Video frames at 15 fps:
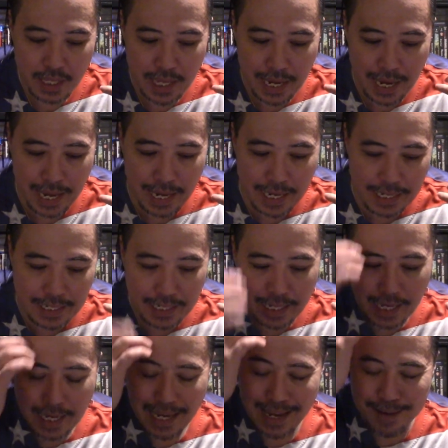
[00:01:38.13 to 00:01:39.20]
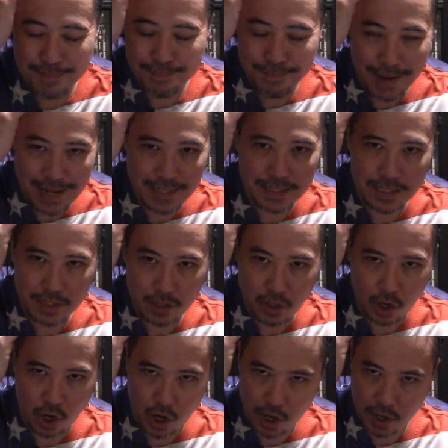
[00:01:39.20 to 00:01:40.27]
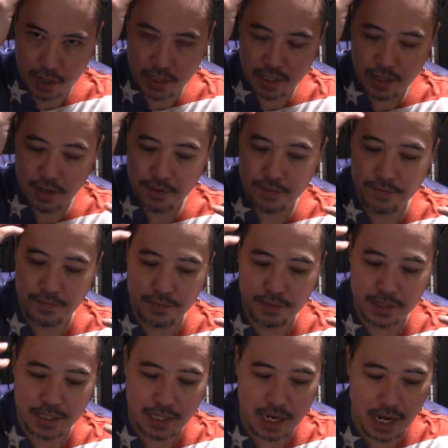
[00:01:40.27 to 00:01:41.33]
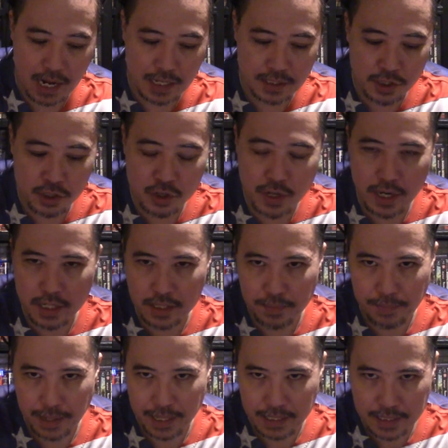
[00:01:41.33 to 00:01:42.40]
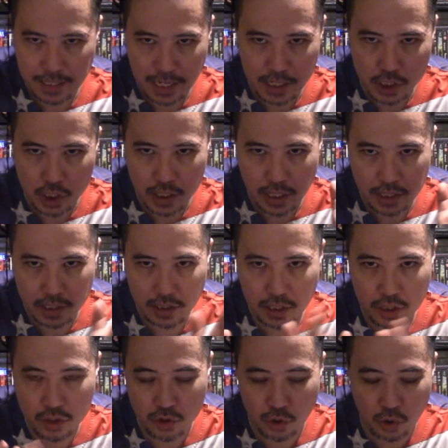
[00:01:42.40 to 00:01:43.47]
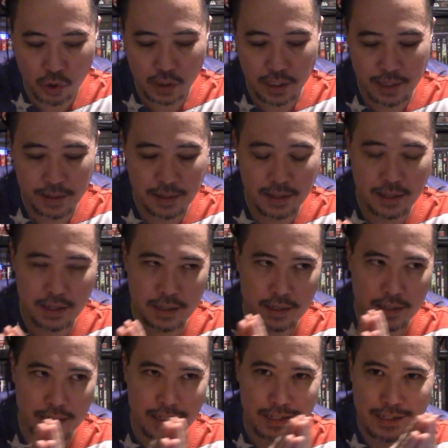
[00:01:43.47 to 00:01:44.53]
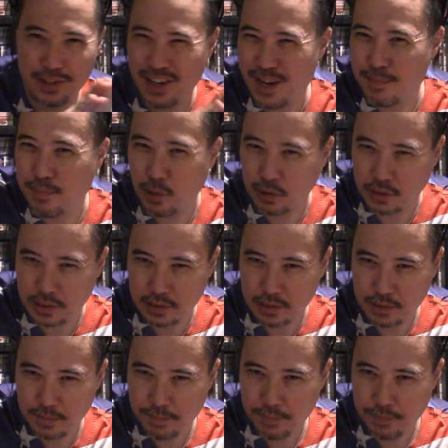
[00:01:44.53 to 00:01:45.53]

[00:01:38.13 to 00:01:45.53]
and it makes it hard to concentrate, to pay attention, and to control your impulses,